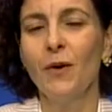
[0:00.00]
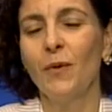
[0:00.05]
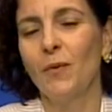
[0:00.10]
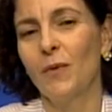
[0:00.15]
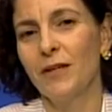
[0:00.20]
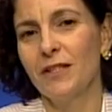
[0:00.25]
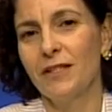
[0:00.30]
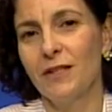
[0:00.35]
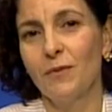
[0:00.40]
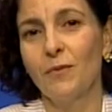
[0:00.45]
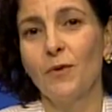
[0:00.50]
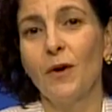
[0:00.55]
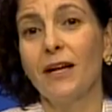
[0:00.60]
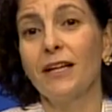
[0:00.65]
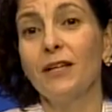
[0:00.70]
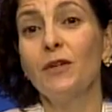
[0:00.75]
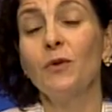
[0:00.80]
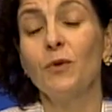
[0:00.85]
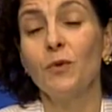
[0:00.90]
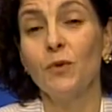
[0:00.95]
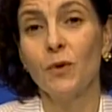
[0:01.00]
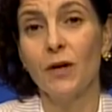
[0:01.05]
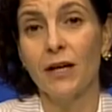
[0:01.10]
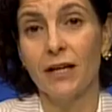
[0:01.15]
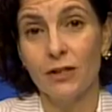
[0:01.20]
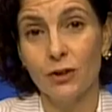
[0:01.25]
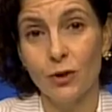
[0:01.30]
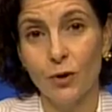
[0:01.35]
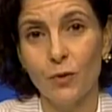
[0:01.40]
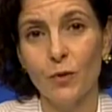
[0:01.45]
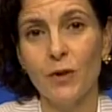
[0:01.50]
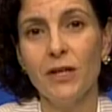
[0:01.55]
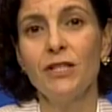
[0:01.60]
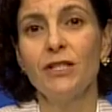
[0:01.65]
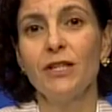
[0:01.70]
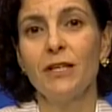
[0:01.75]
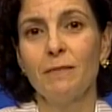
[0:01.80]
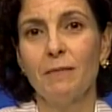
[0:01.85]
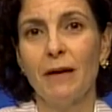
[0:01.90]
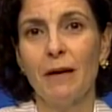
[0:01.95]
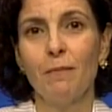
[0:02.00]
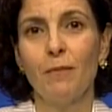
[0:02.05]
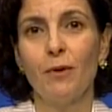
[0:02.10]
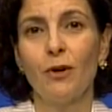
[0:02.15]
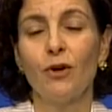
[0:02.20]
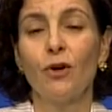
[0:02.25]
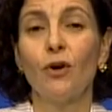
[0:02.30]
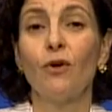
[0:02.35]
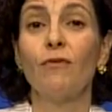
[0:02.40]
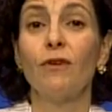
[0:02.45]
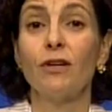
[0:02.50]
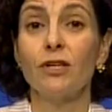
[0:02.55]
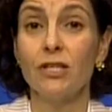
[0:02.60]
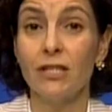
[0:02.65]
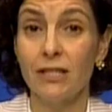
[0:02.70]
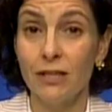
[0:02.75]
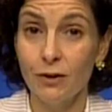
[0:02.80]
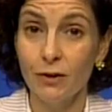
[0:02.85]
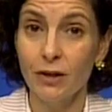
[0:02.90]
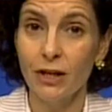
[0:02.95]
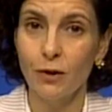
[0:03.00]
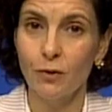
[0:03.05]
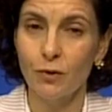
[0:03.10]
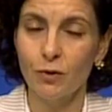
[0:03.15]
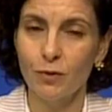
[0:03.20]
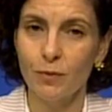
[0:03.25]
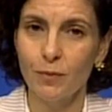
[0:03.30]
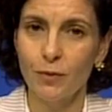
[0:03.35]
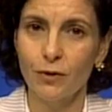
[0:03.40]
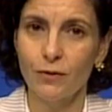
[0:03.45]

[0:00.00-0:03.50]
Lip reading: was the one who, a Norwegian member of our steering group,